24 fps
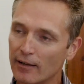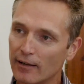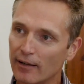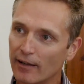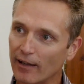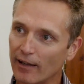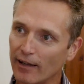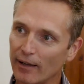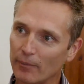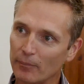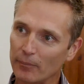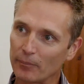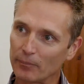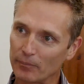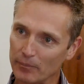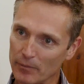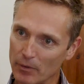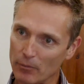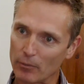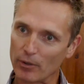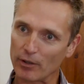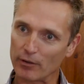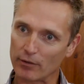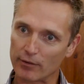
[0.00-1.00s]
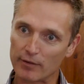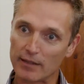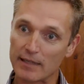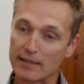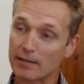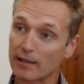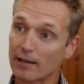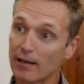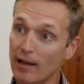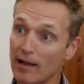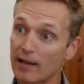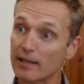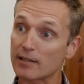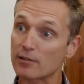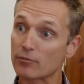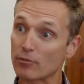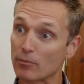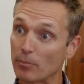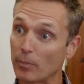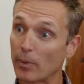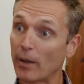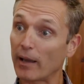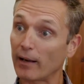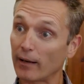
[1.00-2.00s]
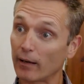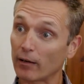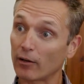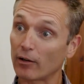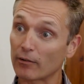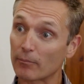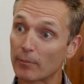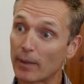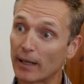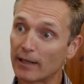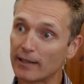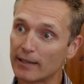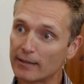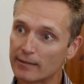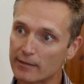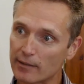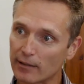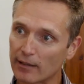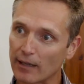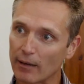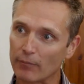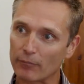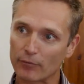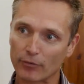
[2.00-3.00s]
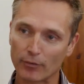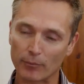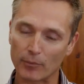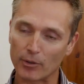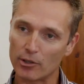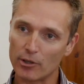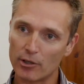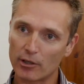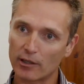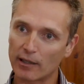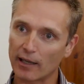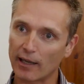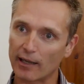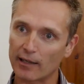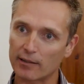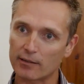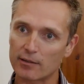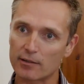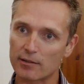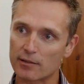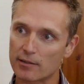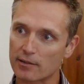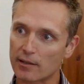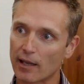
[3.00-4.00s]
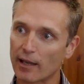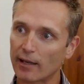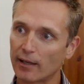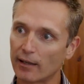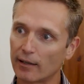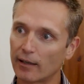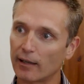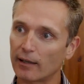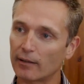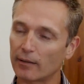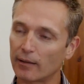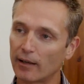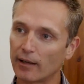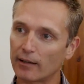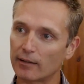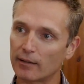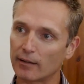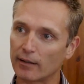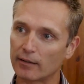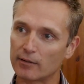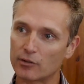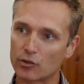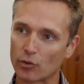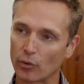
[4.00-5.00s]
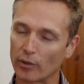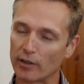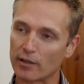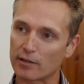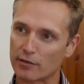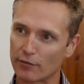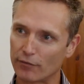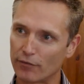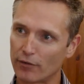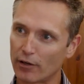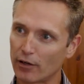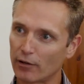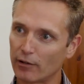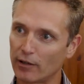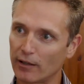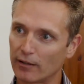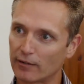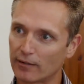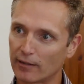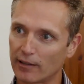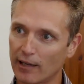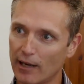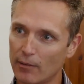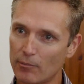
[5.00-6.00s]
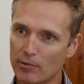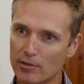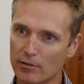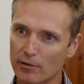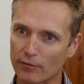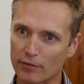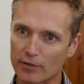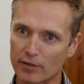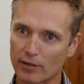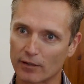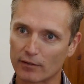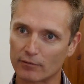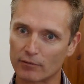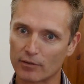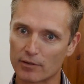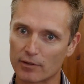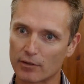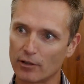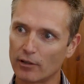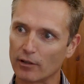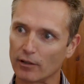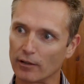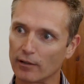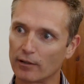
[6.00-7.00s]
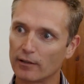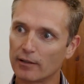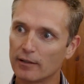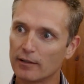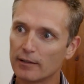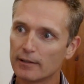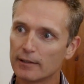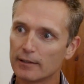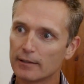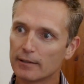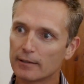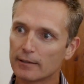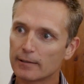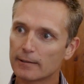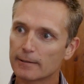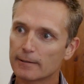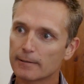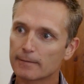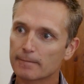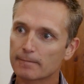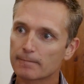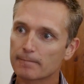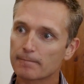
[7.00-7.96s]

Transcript: um, with these clients who were paying a lot of money to come from the UK to stay and, and enjoy a safari at the game reserve. So it was good. So was it